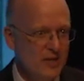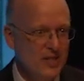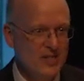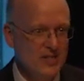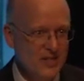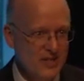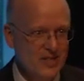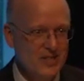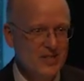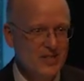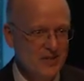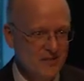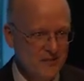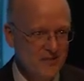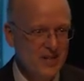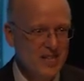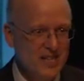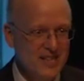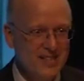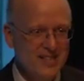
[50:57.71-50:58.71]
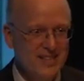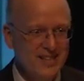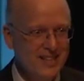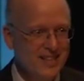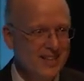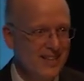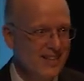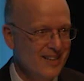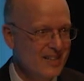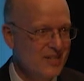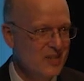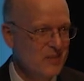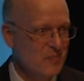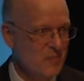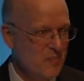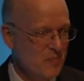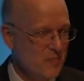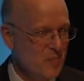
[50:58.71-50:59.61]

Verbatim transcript: Doesn't this defeat this